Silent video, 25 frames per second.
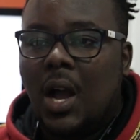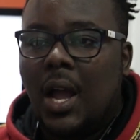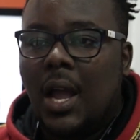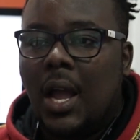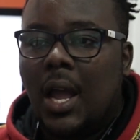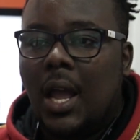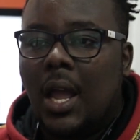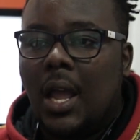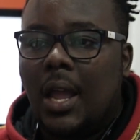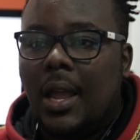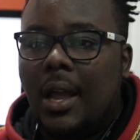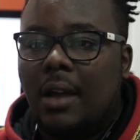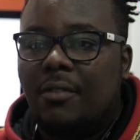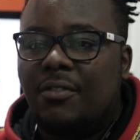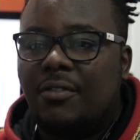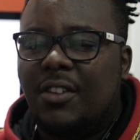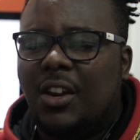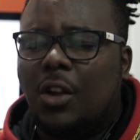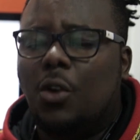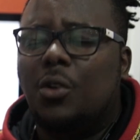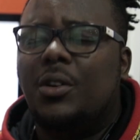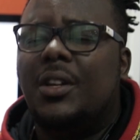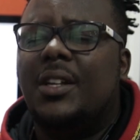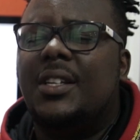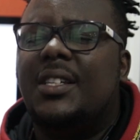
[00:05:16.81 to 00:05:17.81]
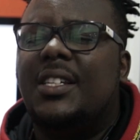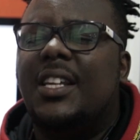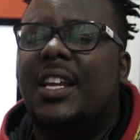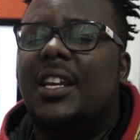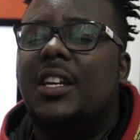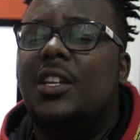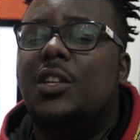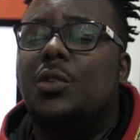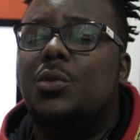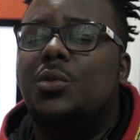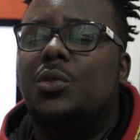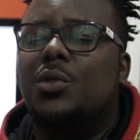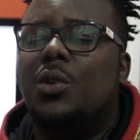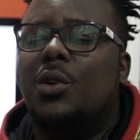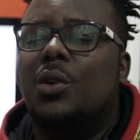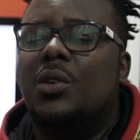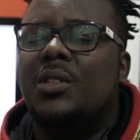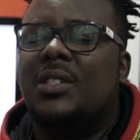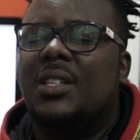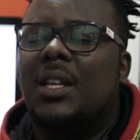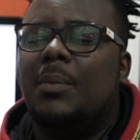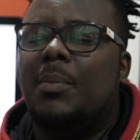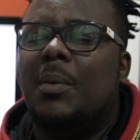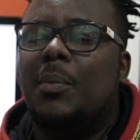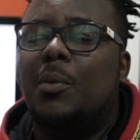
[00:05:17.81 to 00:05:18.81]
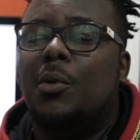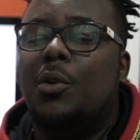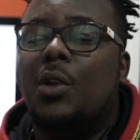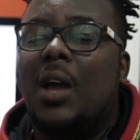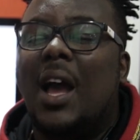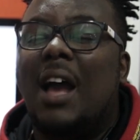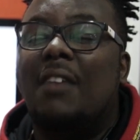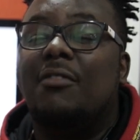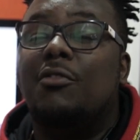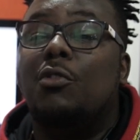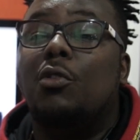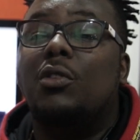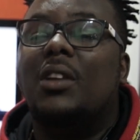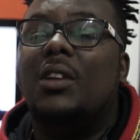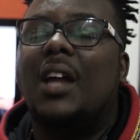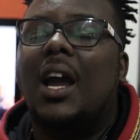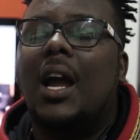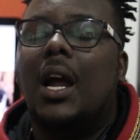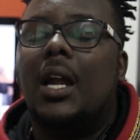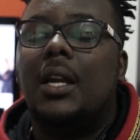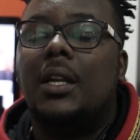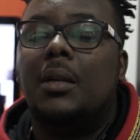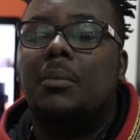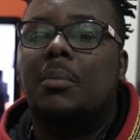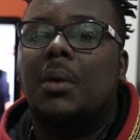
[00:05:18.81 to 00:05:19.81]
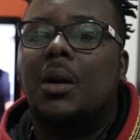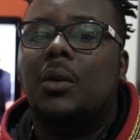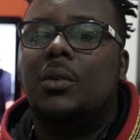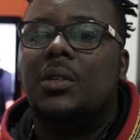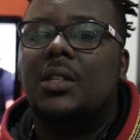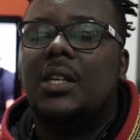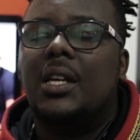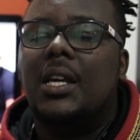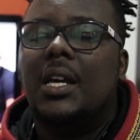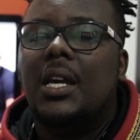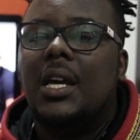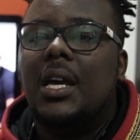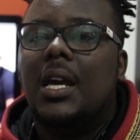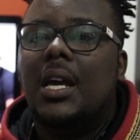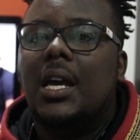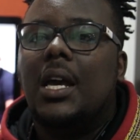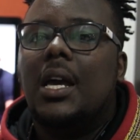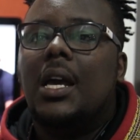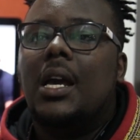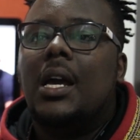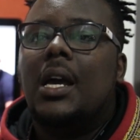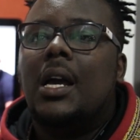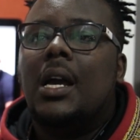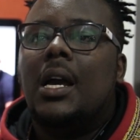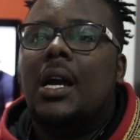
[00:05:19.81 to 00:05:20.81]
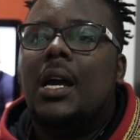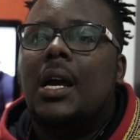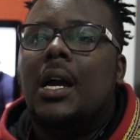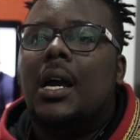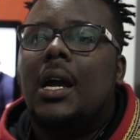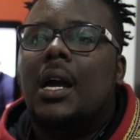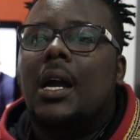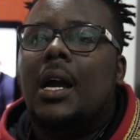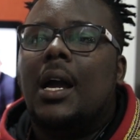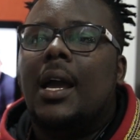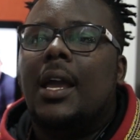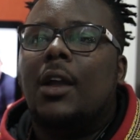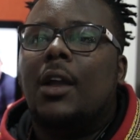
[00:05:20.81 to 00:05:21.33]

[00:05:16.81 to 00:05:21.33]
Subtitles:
I have recorded 10 new songs that people have not heard about.